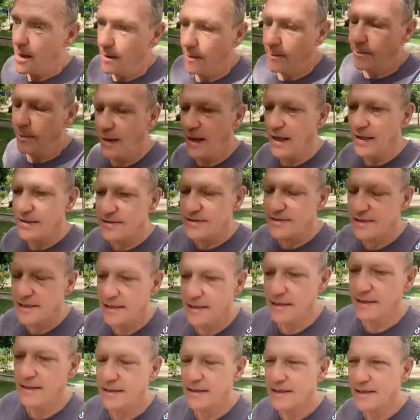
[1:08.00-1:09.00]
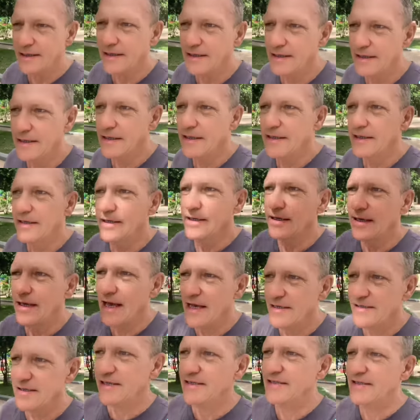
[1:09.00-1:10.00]
But,
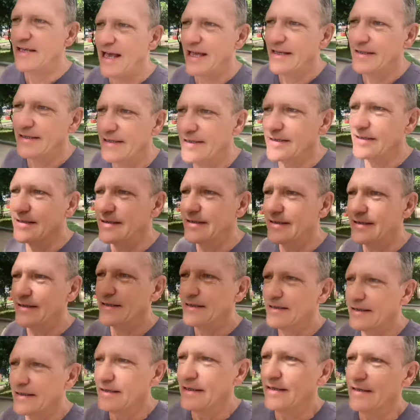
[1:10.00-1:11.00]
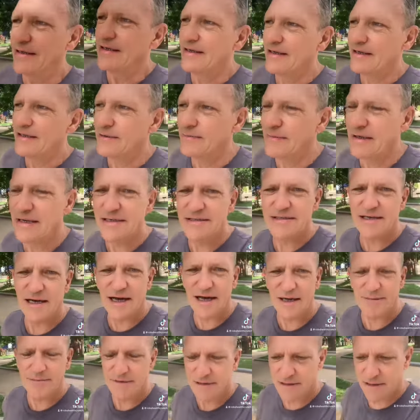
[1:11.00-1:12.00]
as I said, in the
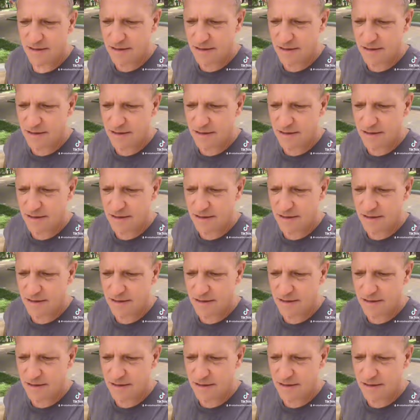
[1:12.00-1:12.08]
meantime,